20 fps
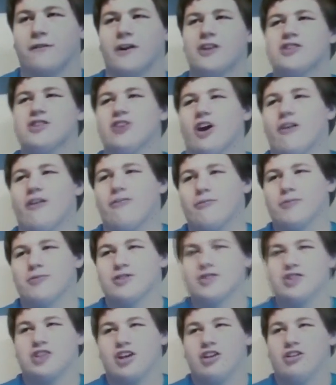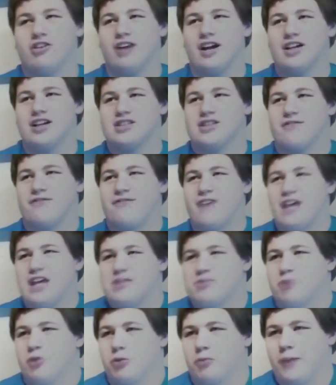first off, I'm going to show you guys the
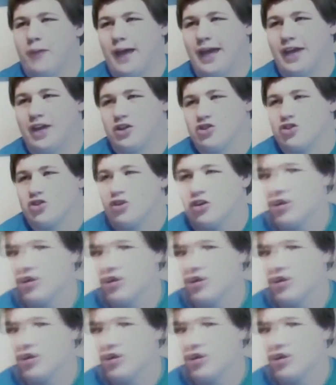Facebook page.